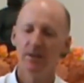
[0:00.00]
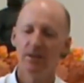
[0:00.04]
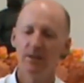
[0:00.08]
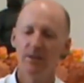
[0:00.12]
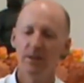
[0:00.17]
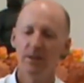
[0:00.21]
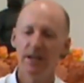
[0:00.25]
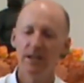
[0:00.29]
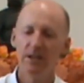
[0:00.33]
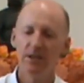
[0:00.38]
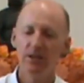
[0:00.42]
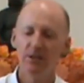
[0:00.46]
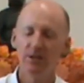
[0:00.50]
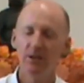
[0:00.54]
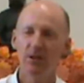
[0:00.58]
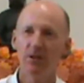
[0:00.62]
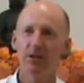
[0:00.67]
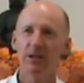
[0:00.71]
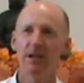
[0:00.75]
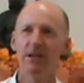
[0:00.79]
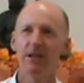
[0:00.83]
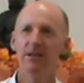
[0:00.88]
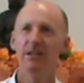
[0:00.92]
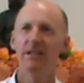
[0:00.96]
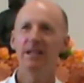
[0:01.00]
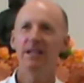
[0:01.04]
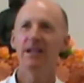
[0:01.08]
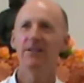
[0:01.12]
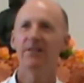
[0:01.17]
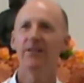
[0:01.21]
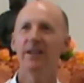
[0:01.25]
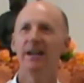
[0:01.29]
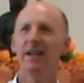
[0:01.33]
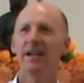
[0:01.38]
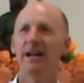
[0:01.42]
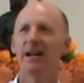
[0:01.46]
Then you're not going to
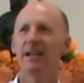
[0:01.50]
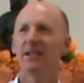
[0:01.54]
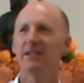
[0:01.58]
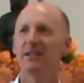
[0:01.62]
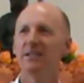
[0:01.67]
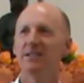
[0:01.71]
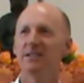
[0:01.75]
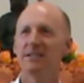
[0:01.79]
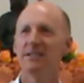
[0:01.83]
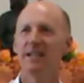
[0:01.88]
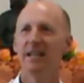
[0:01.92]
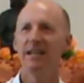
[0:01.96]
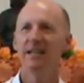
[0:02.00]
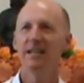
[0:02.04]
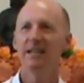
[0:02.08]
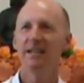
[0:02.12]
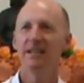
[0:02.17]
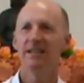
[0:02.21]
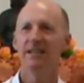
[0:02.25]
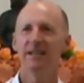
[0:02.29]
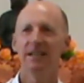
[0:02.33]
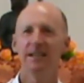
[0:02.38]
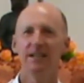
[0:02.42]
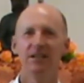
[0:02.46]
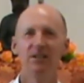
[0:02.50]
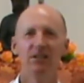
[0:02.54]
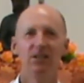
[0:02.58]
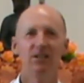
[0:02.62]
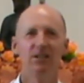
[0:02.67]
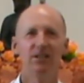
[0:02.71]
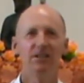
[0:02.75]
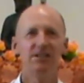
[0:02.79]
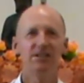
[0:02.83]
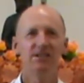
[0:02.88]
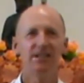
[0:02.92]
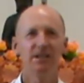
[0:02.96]
get that understanding, that
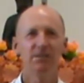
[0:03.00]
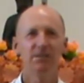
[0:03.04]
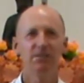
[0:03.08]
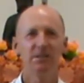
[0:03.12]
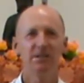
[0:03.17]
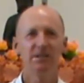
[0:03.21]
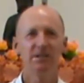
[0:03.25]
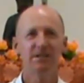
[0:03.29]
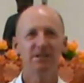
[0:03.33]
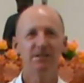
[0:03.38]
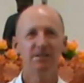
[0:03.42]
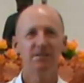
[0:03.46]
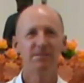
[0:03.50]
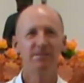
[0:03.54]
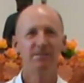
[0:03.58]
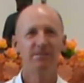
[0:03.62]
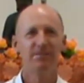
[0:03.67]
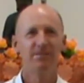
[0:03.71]
knowledge, that wisdom.